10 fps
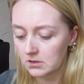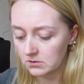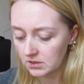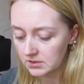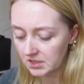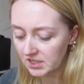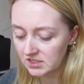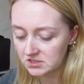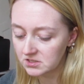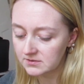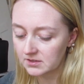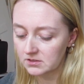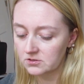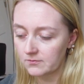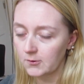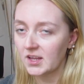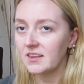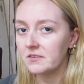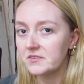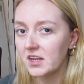All I need is just a little more like
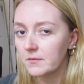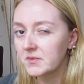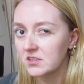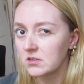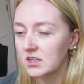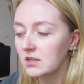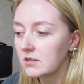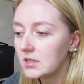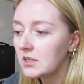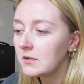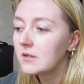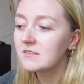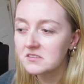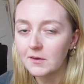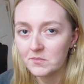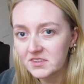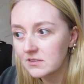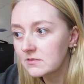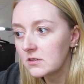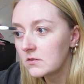depth and like
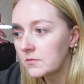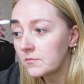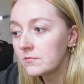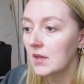substance to them.